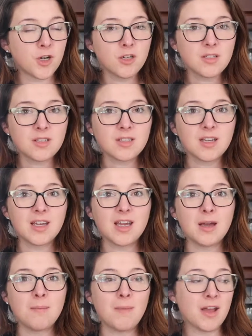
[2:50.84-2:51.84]
First,
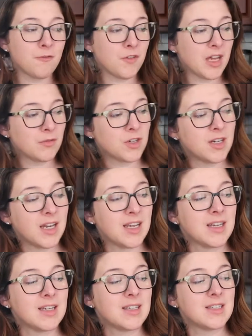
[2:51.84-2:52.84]
my favorite
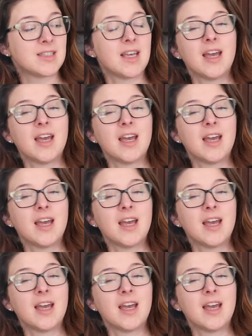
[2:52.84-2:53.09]
is